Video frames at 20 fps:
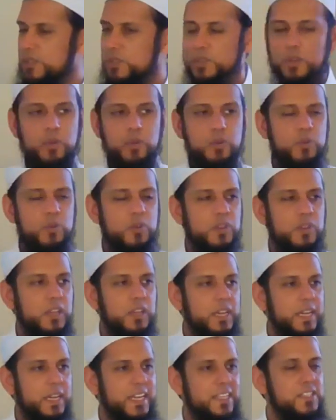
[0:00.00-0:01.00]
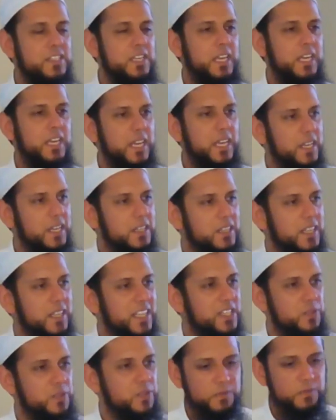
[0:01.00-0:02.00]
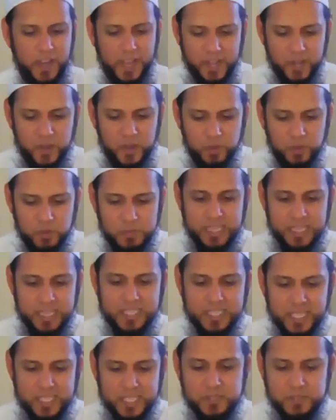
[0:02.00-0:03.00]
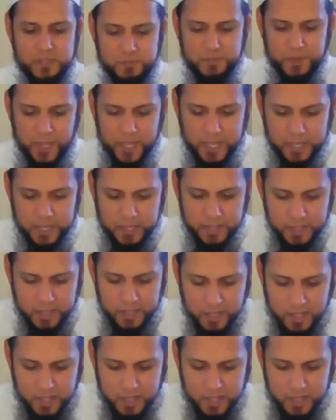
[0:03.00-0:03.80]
So its heat, its fire will be intensified,